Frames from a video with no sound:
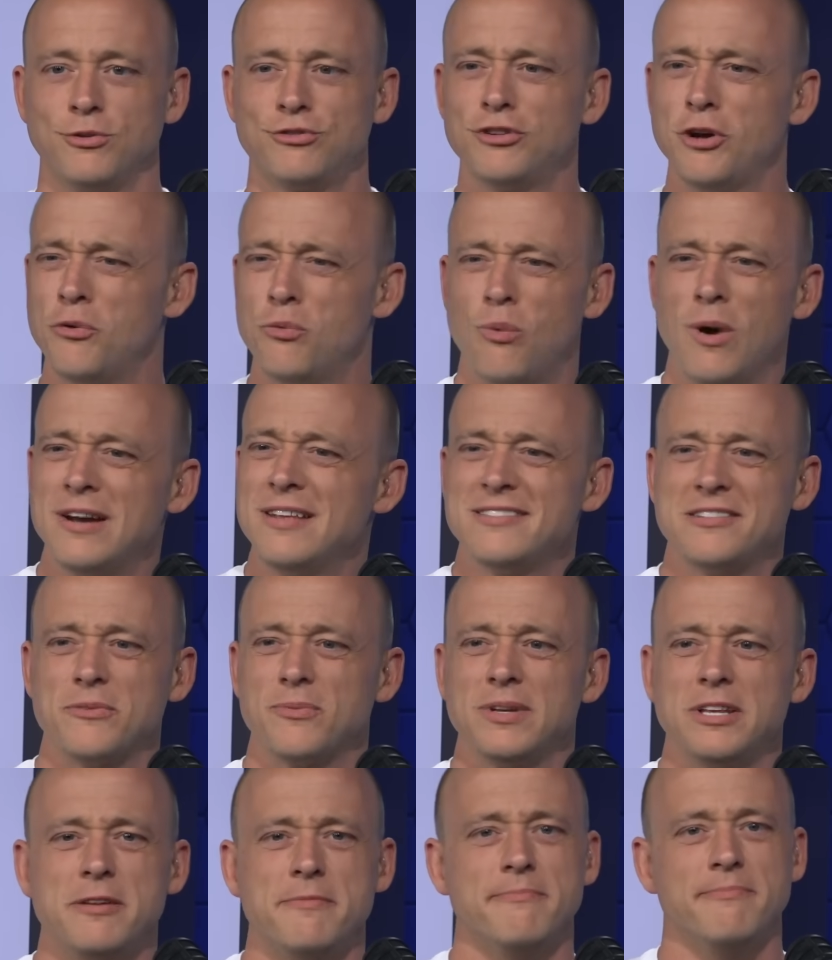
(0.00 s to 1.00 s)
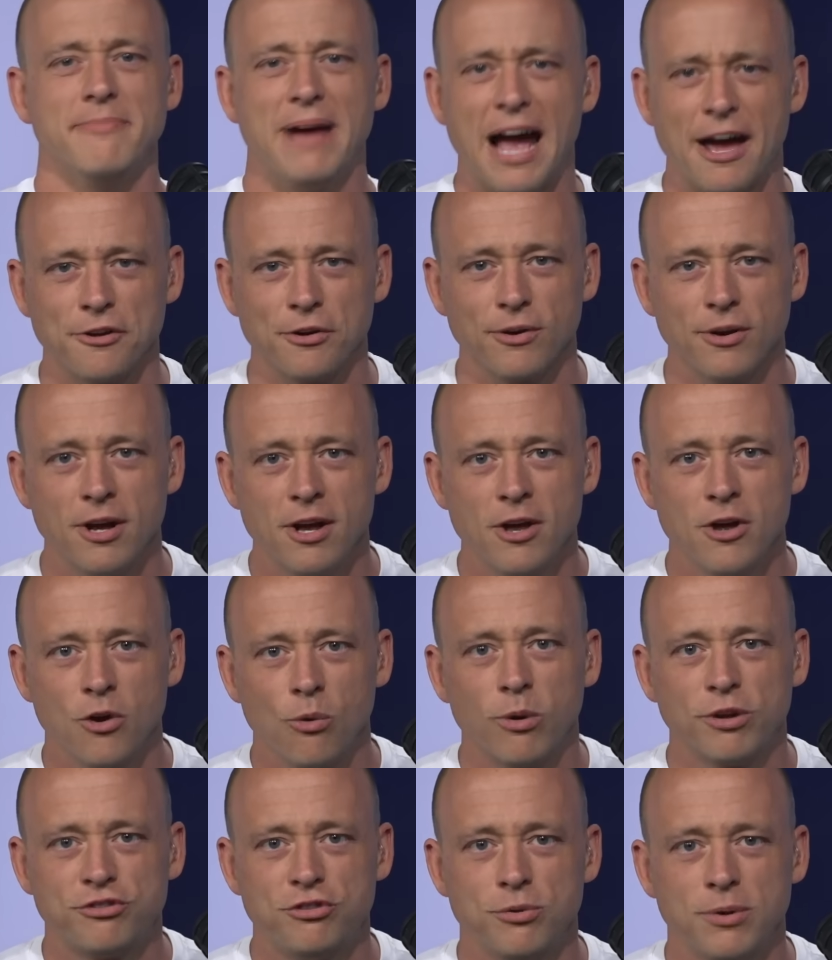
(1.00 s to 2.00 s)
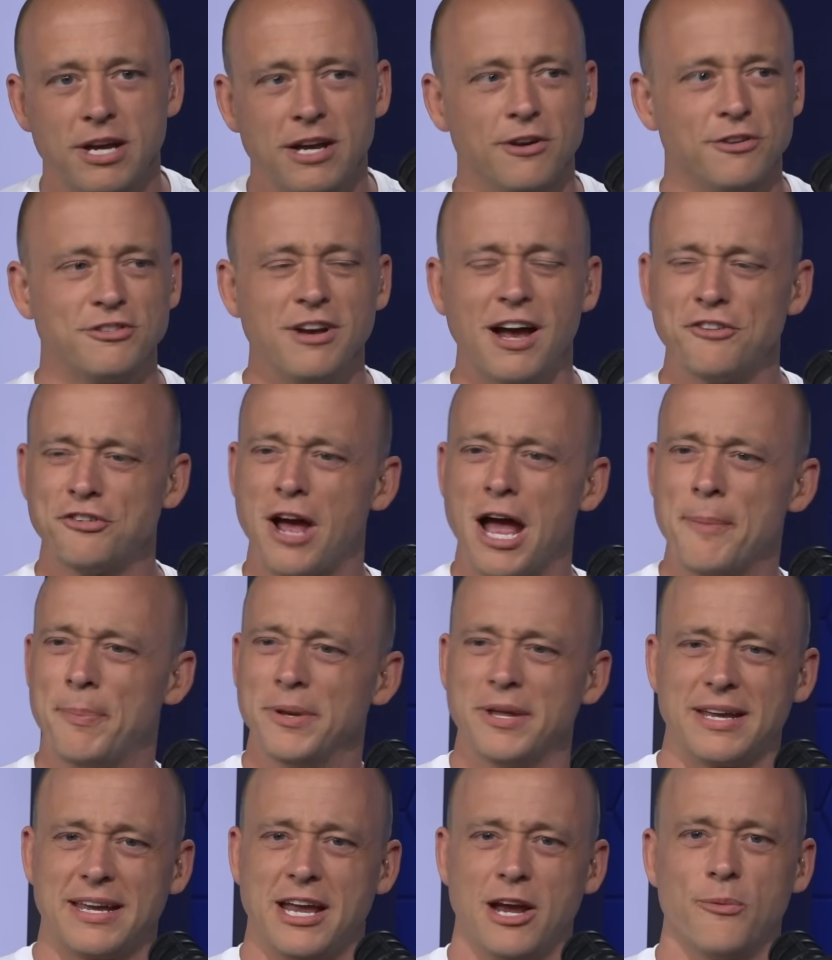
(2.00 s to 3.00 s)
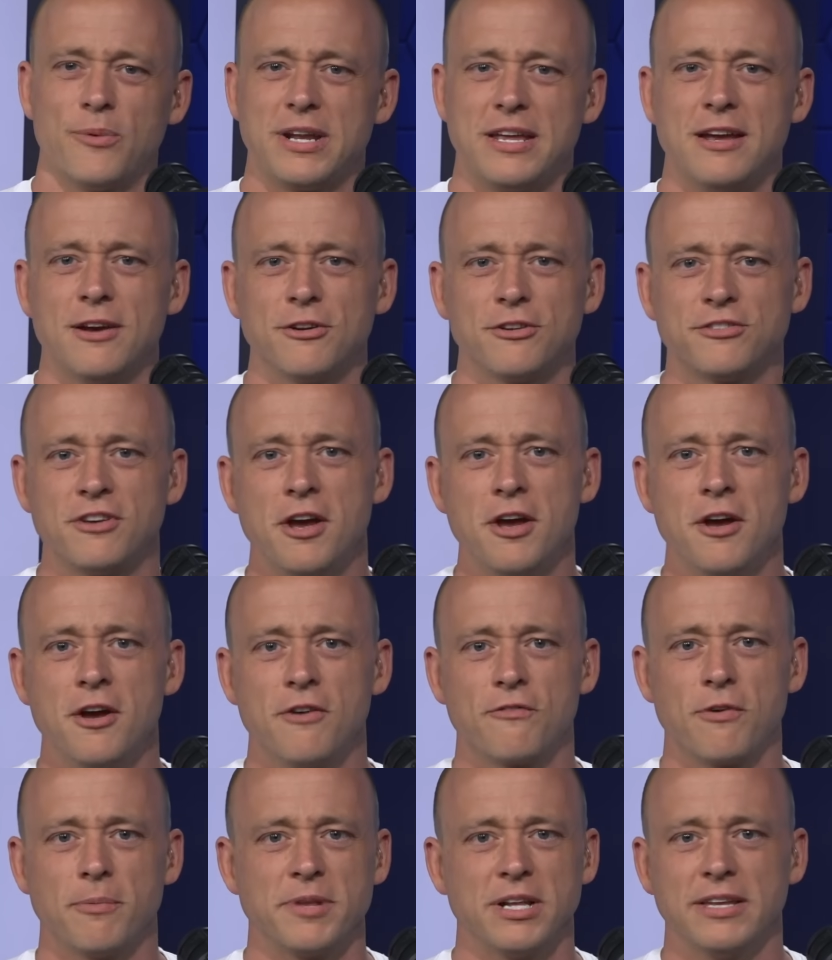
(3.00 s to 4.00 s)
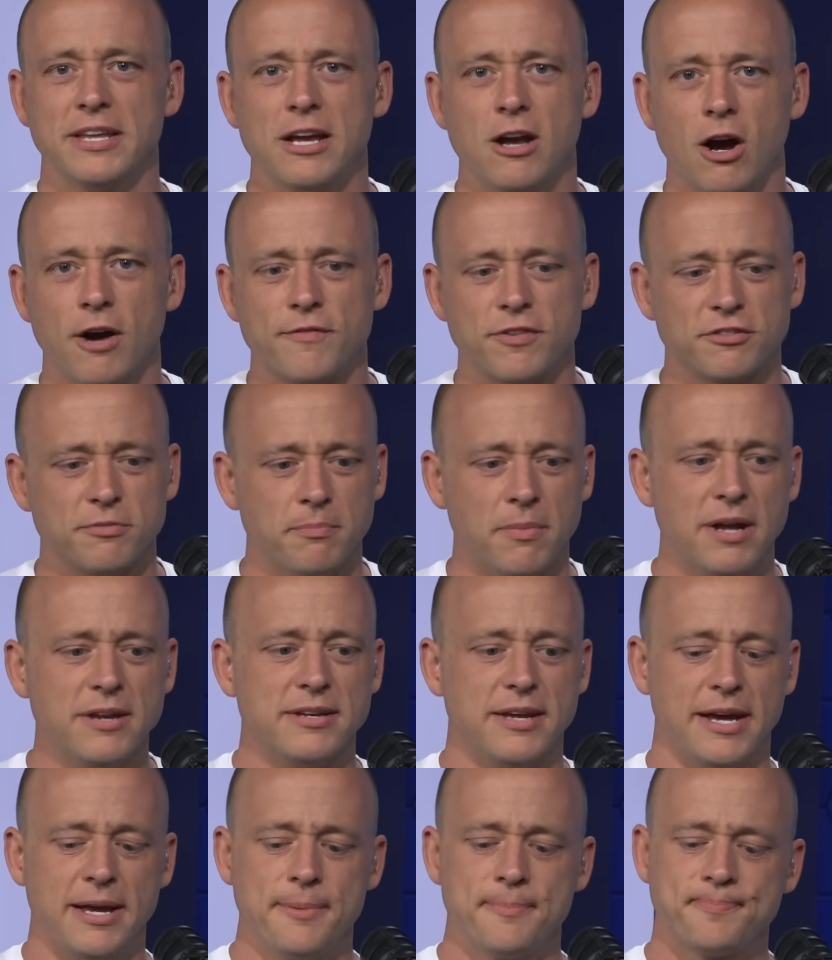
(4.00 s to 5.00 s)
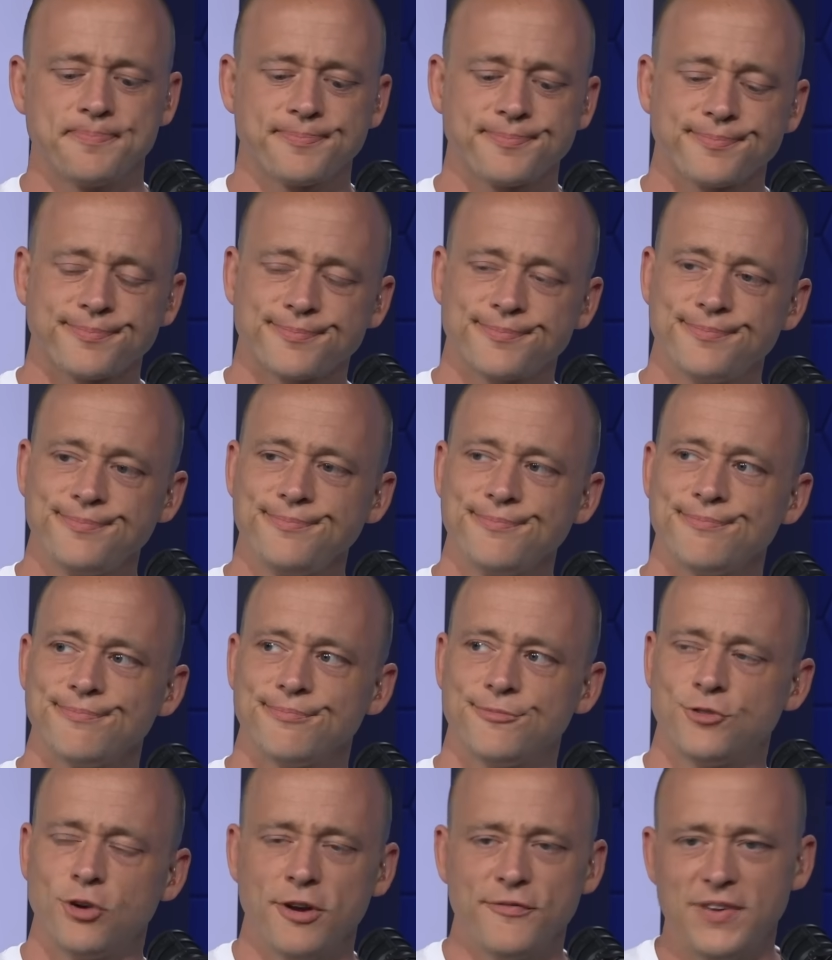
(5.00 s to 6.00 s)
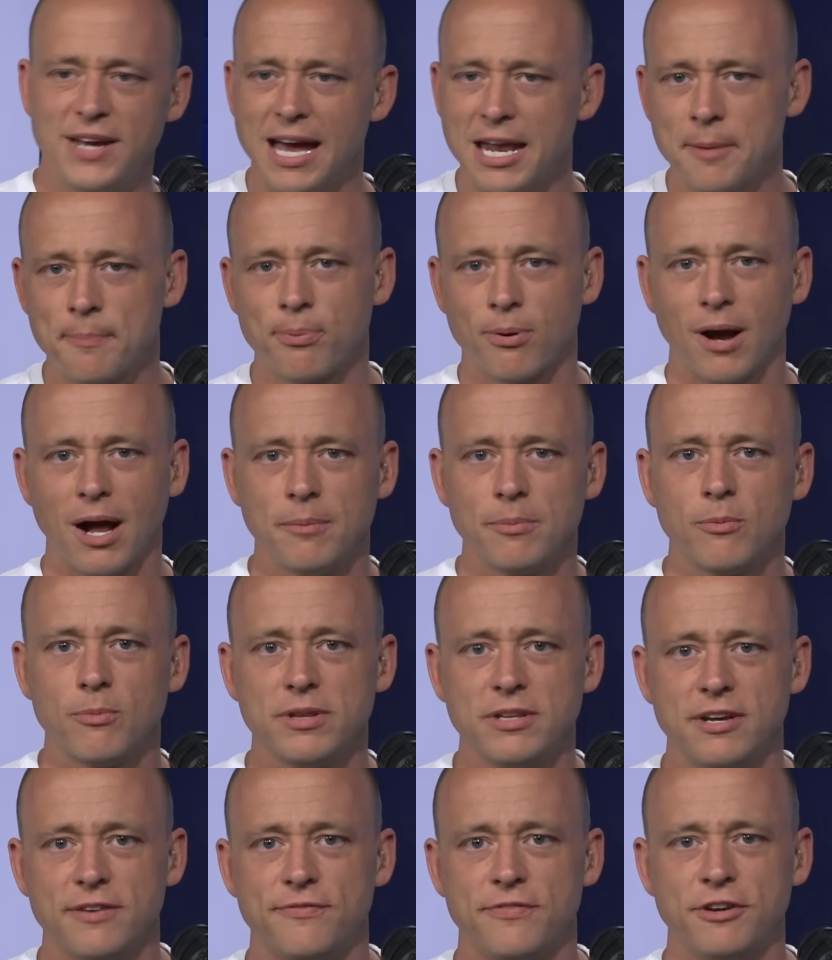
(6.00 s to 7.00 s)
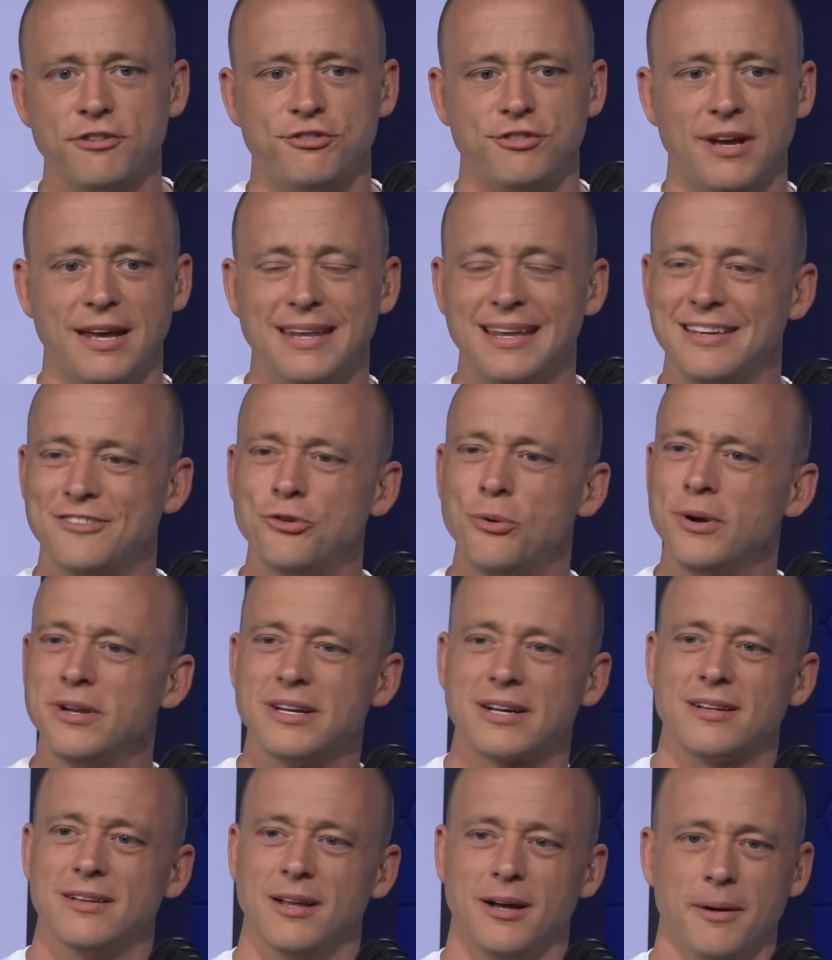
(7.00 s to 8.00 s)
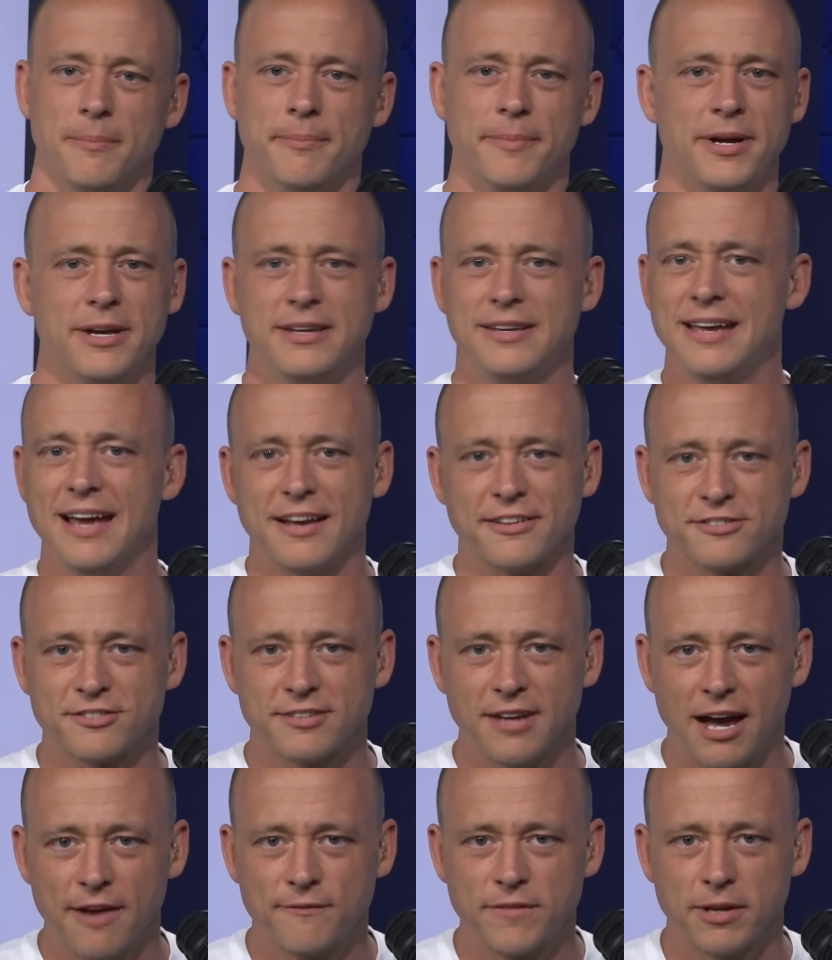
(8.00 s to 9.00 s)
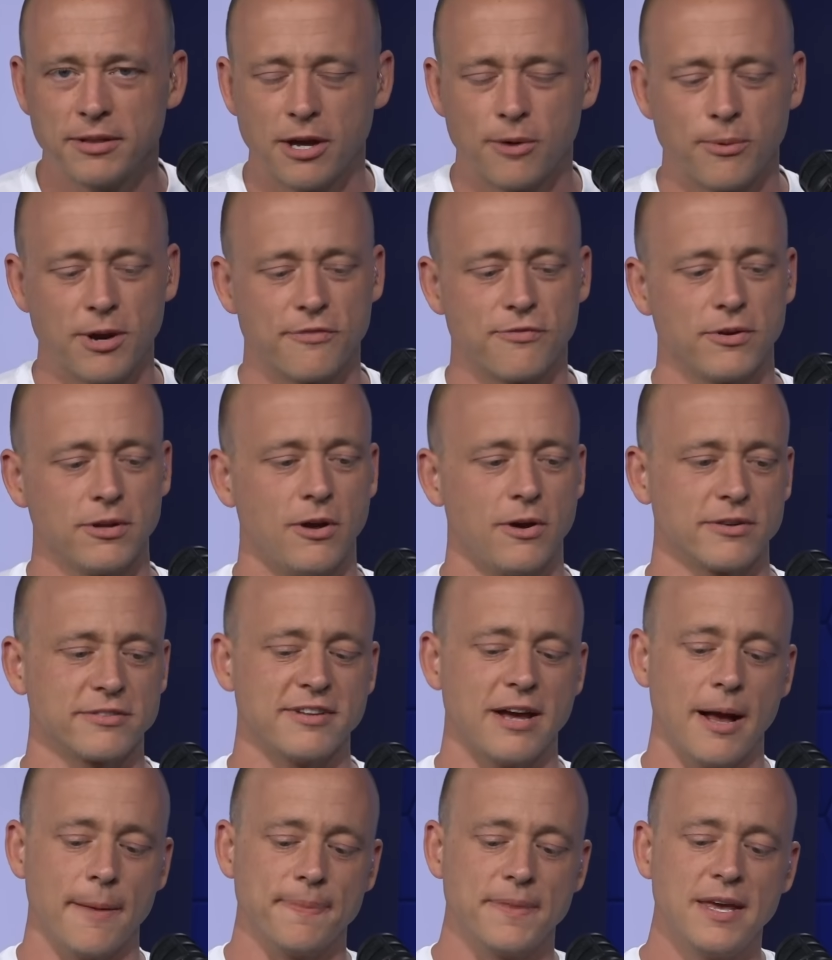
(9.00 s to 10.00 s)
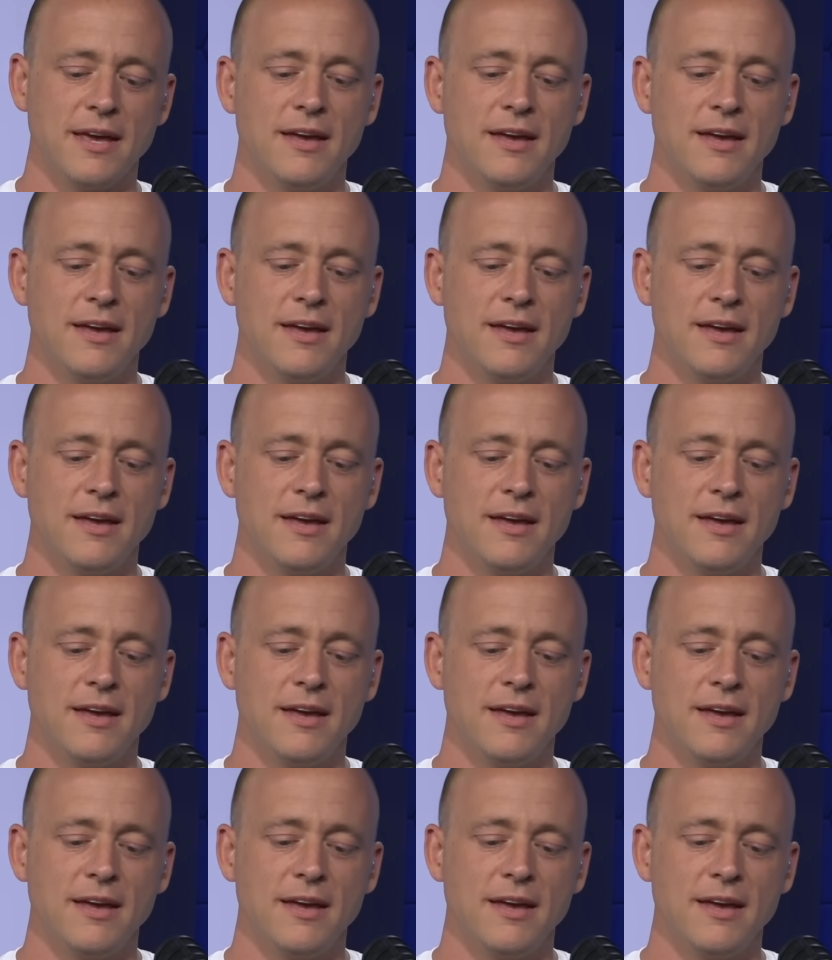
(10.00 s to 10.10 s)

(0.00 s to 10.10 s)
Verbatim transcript: So what does it really matter what you hear? Josh Heupel did not care what he hears from the league office Monday. So if you got a problem with the officiating, join the club. Yes, I felt that way for a long time.